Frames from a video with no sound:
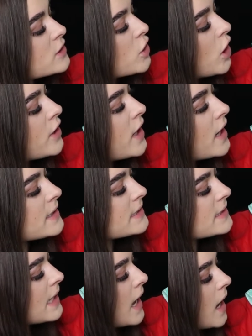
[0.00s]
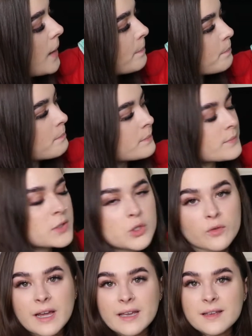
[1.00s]
It's got a nice sort
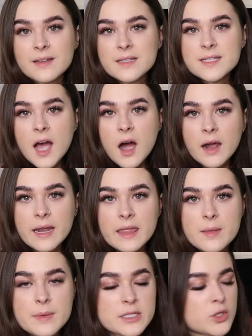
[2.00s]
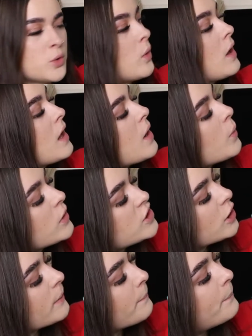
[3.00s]
of like tie in the middle
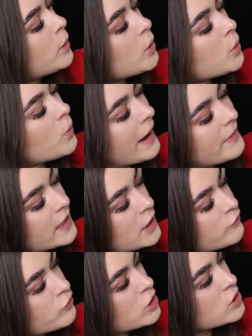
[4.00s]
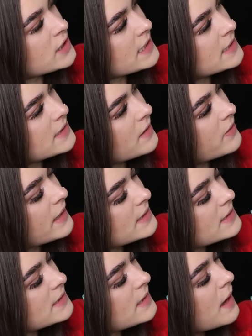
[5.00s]
which you can pull, and then it ruches
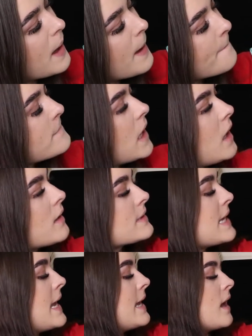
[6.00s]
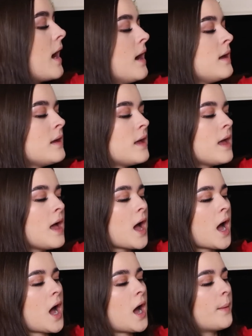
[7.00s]
this part here.
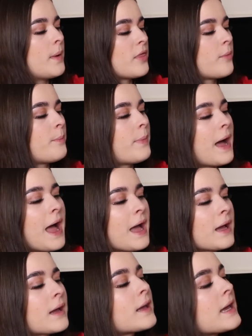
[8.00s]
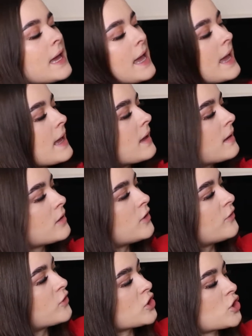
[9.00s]
The back,
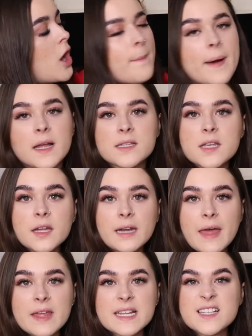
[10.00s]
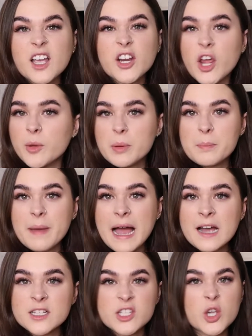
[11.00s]
you've just got a button and then it's like an open
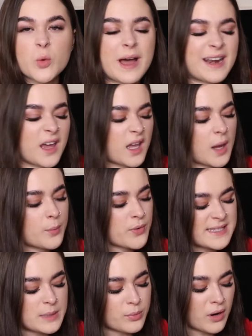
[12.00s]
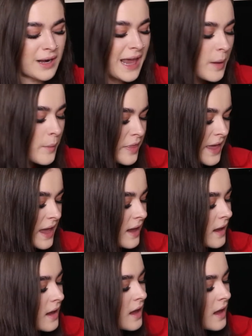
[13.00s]
back, so you can wear like a pretty bralette with it.